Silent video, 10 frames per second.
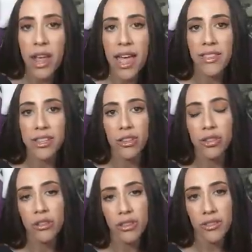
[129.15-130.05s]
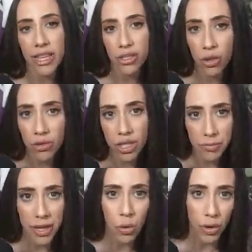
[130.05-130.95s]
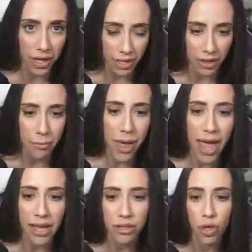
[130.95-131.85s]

And this is also good that they sold this Bitcoin in the past.